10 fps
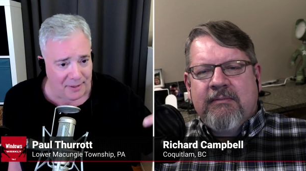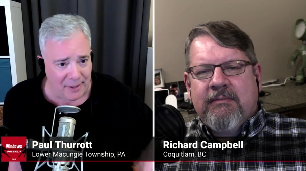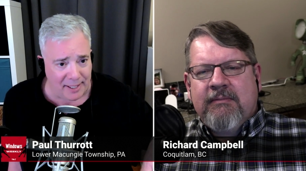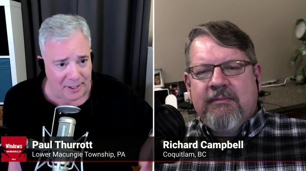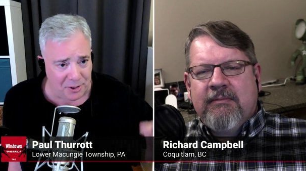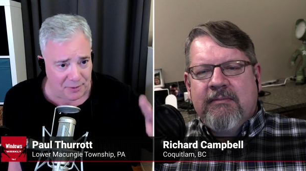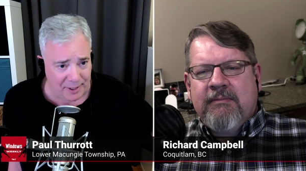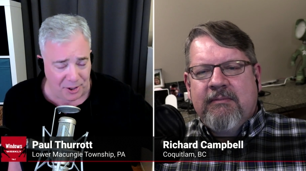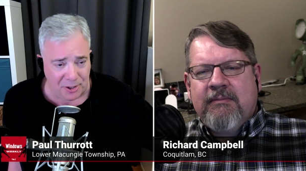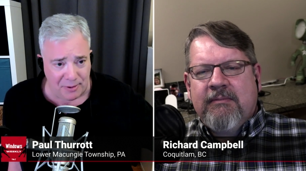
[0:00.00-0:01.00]
Speaker 1: advantage of
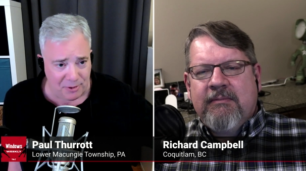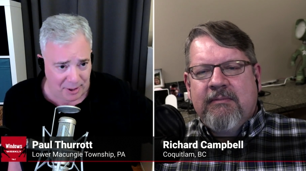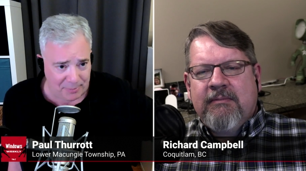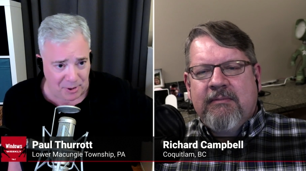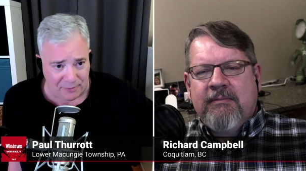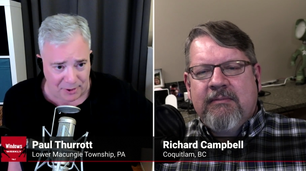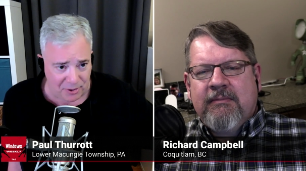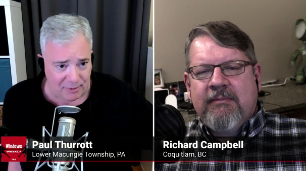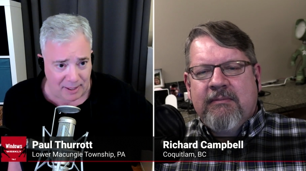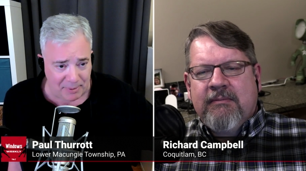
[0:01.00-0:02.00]
each of those chips over its
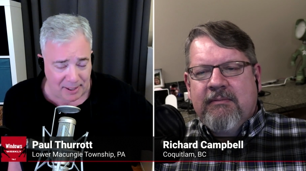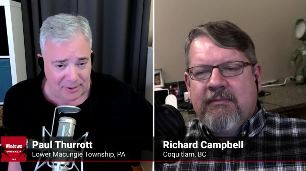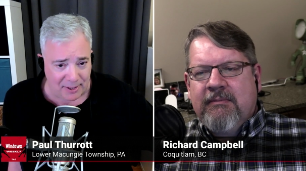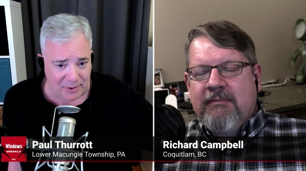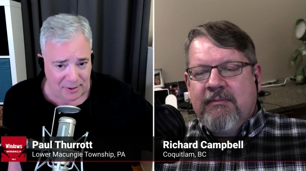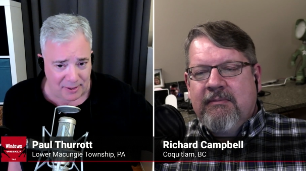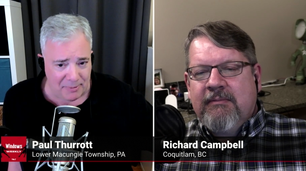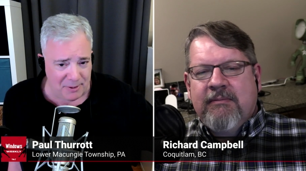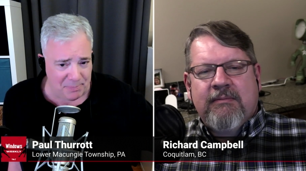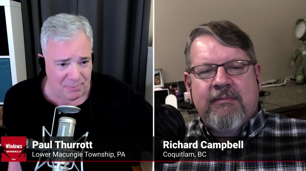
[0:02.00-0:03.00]
direct predecessor, it
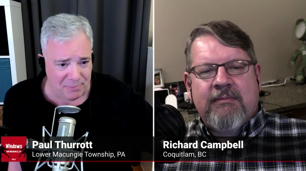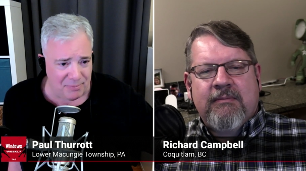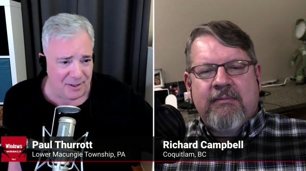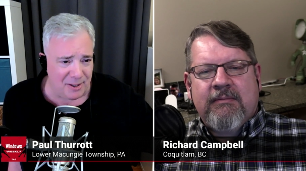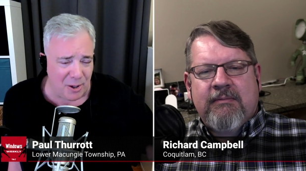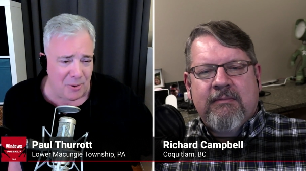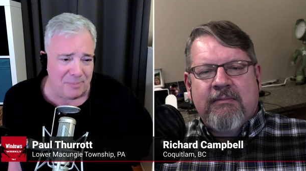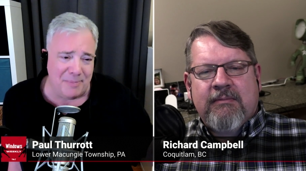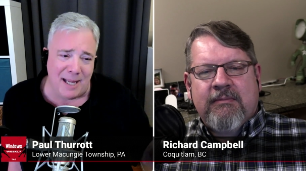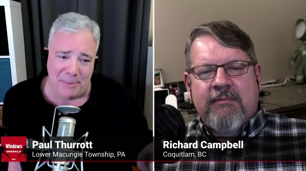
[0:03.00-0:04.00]
was low,
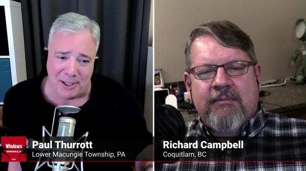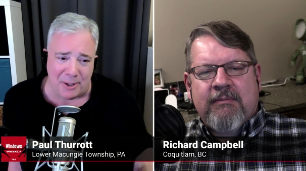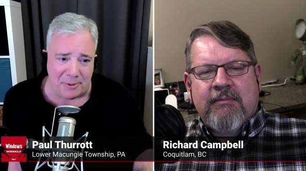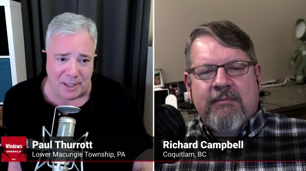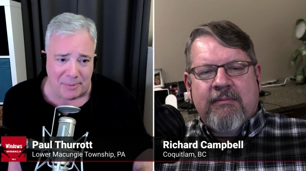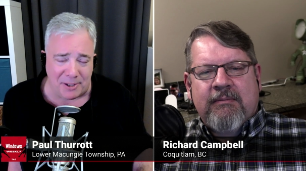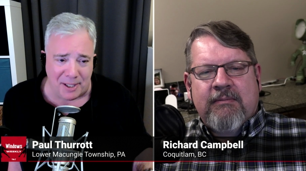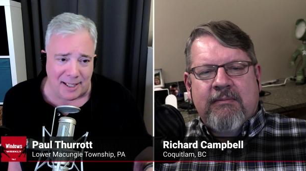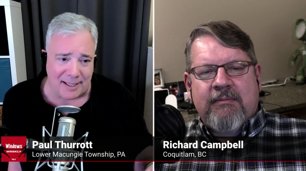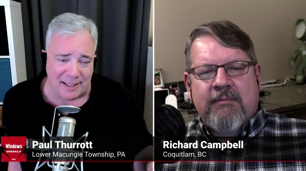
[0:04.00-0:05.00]
maybe low double
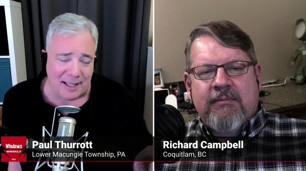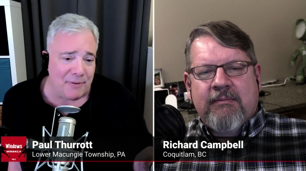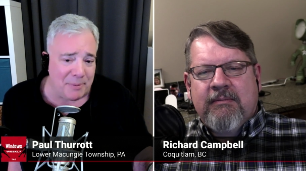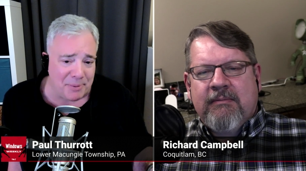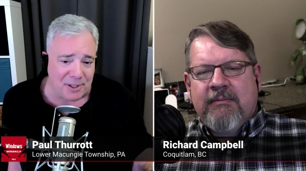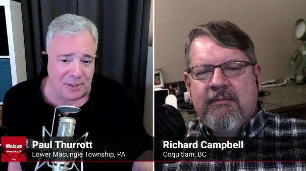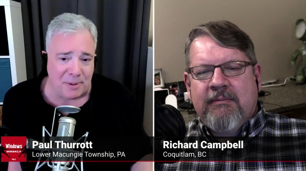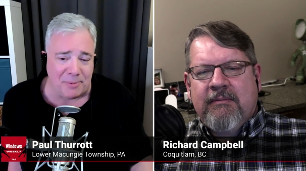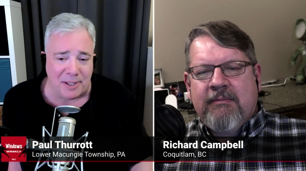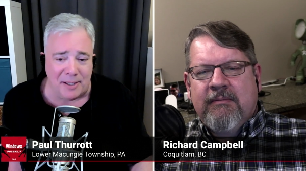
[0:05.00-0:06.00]
digits. Yeah, like it's like 20,
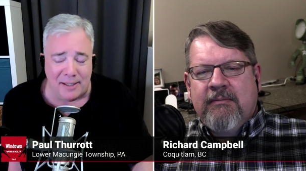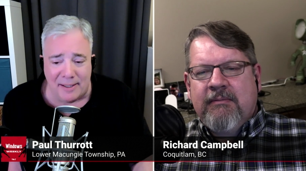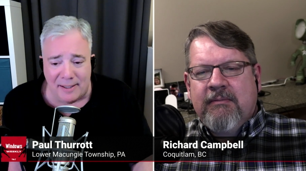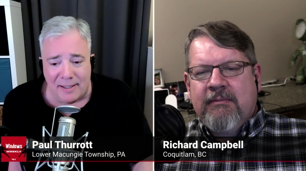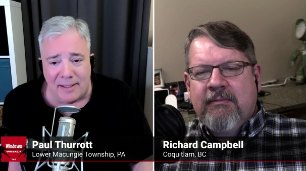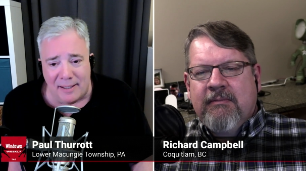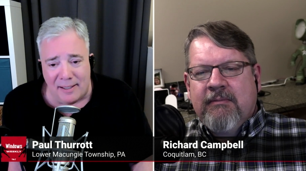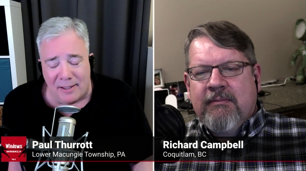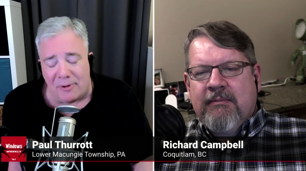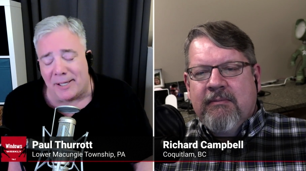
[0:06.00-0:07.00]
percent maybe not
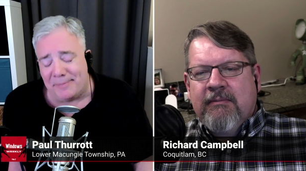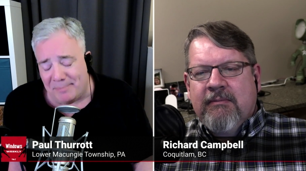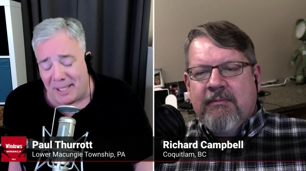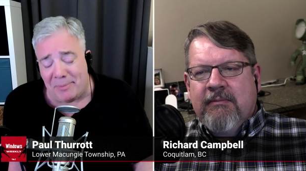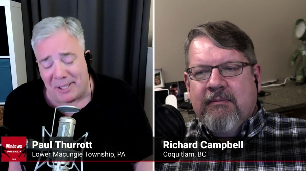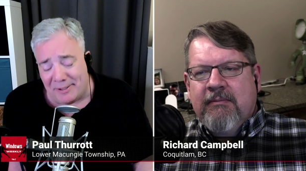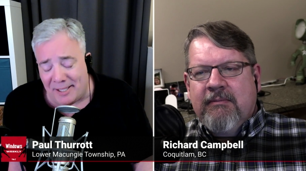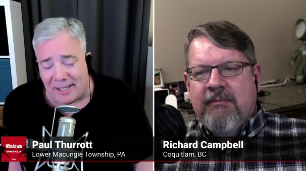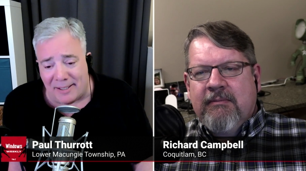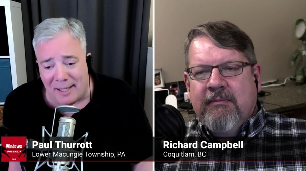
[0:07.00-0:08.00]
even. Okay, yeah. maybe.
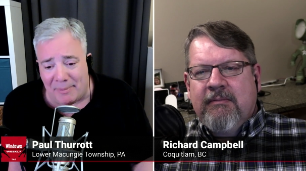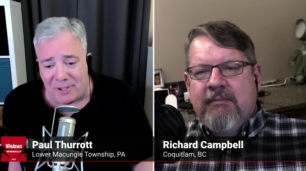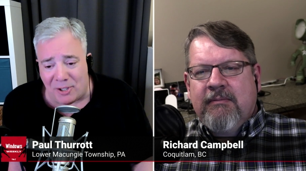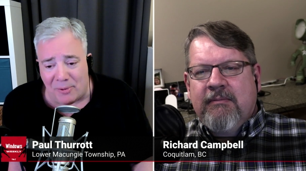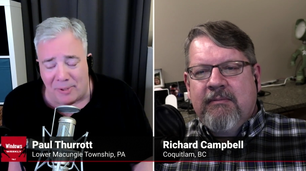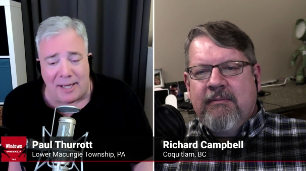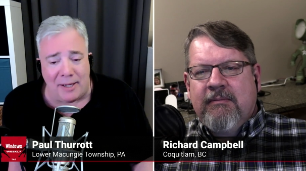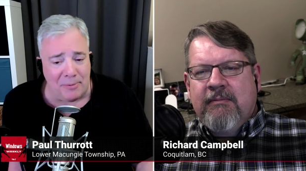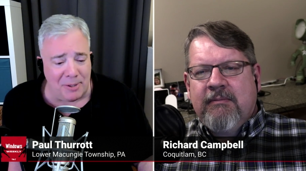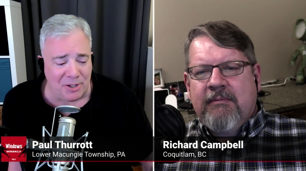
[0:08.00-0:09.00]
Yeah, maybe. I mean, so
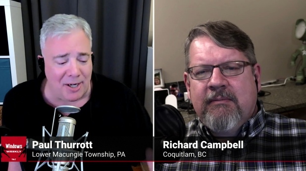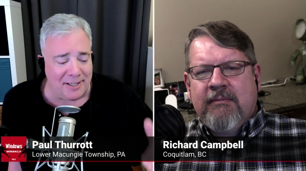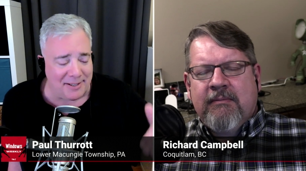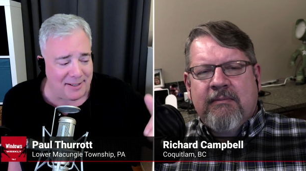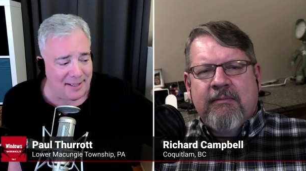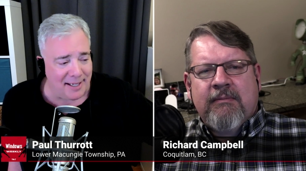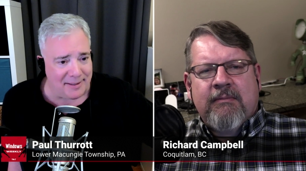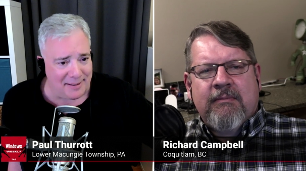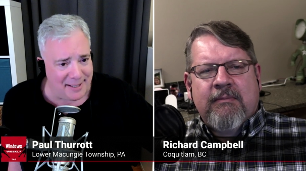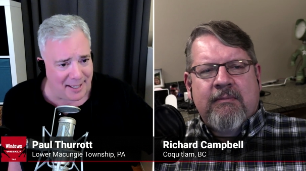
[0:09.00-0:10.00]
yeah, we're starting to see that
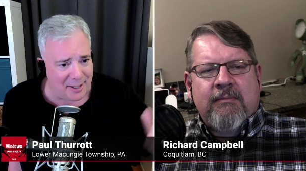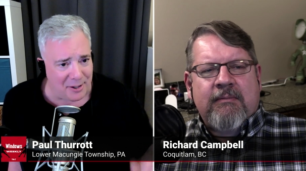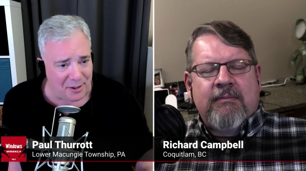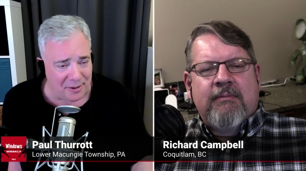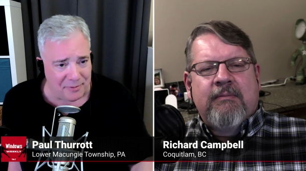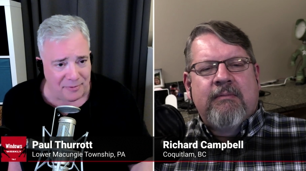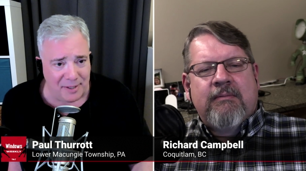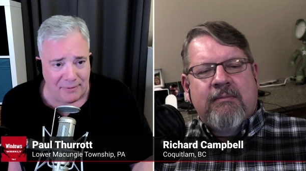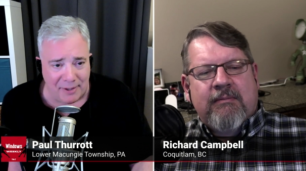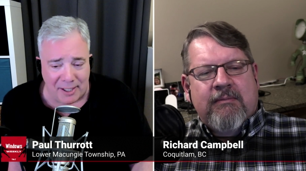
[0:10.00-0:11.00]
kind of curve
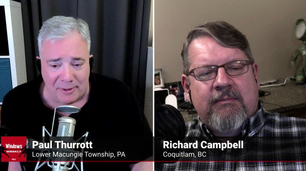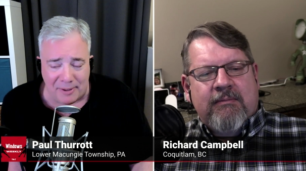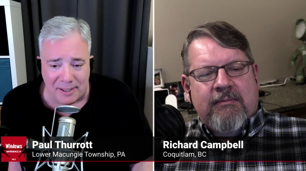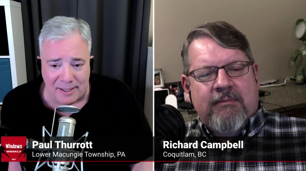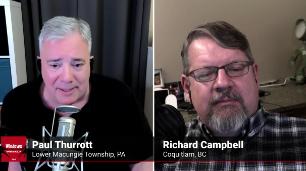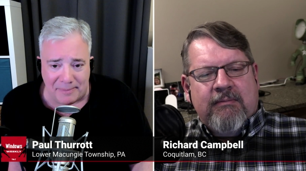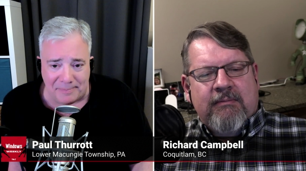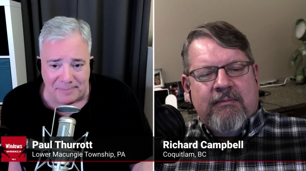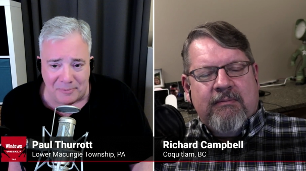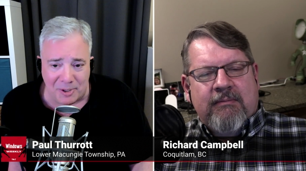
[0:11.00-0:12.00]
even out,
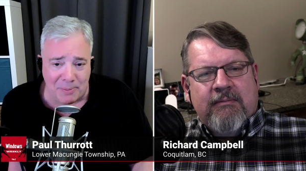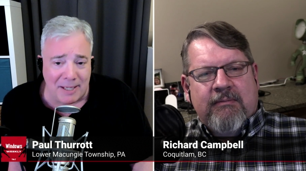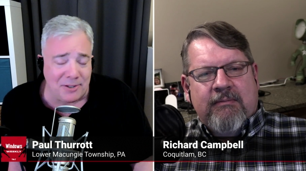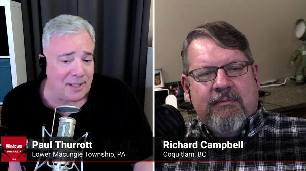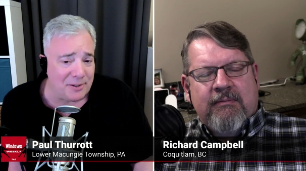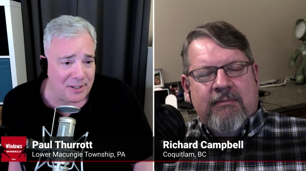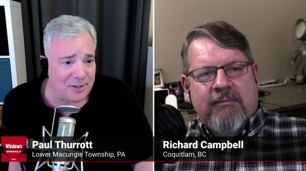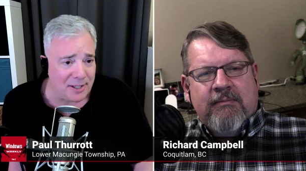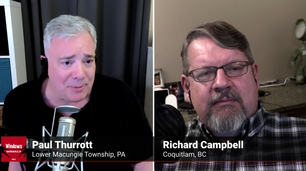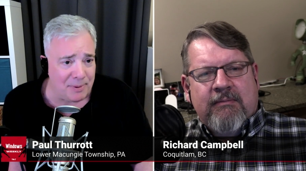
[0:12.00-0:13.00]
um, which makes sense. This
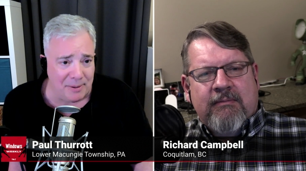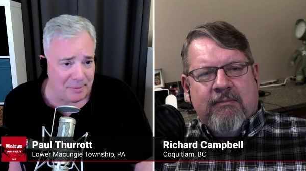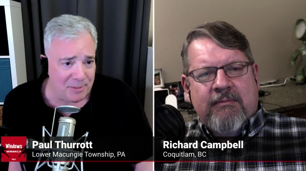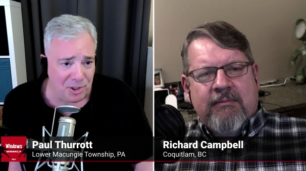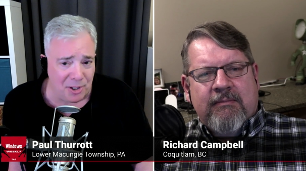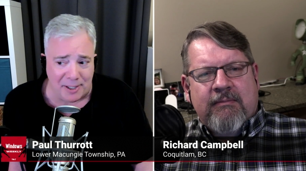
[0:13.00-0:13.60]
thing's you know, and to